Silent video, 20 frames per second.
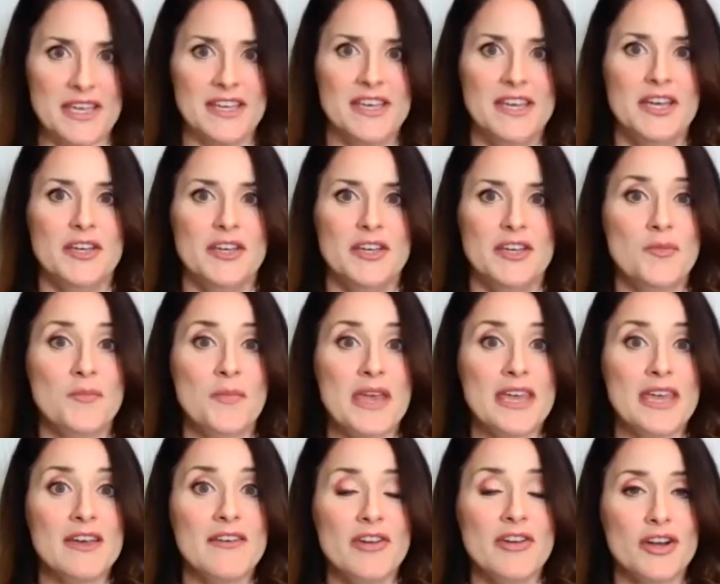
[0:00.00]
You may have
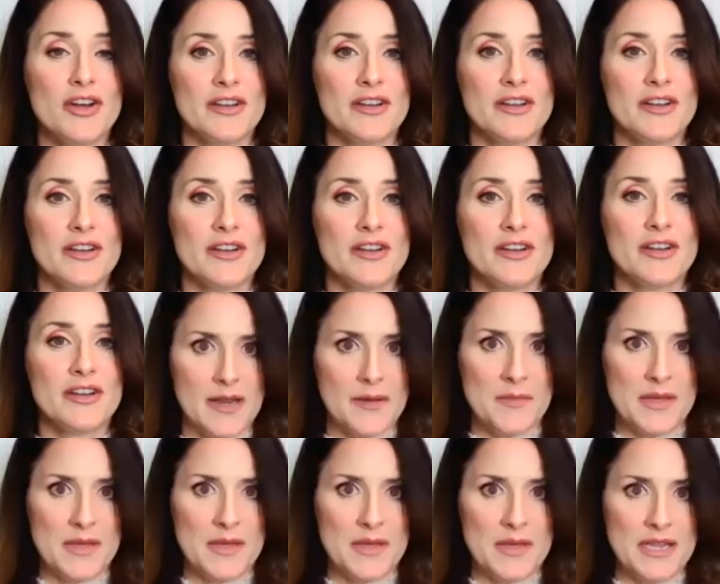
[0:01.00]
heard of Lemonada
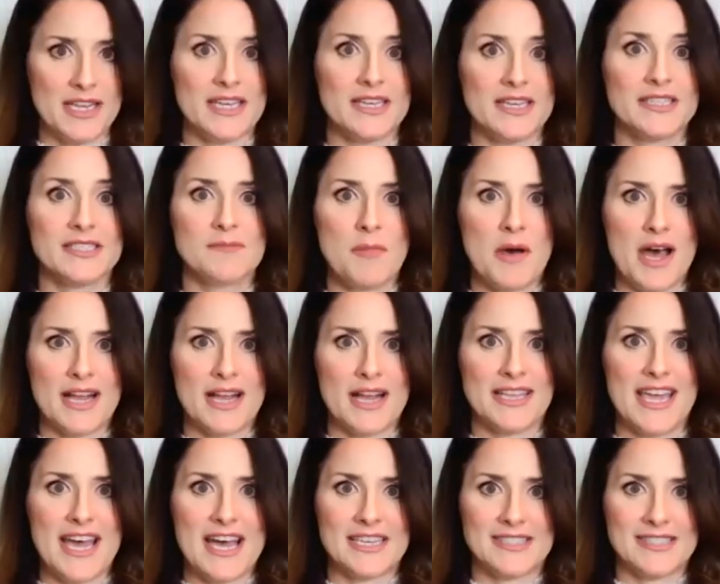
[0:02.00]
Media's podcast,
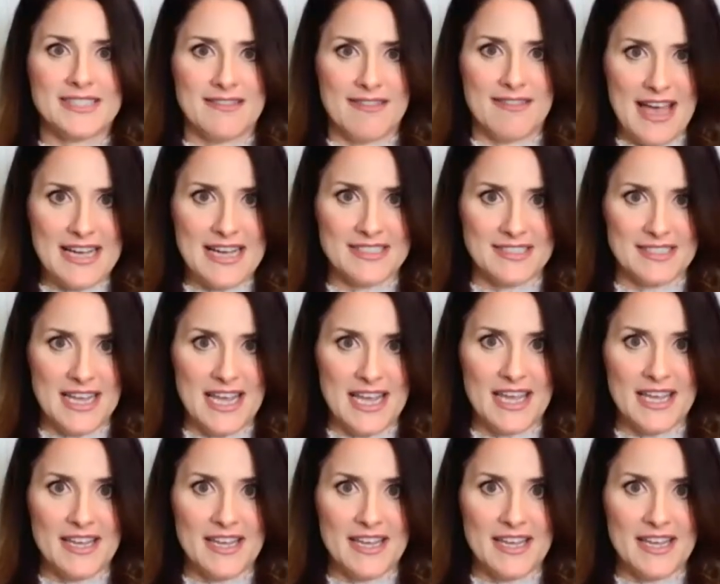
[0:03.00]
Last Day.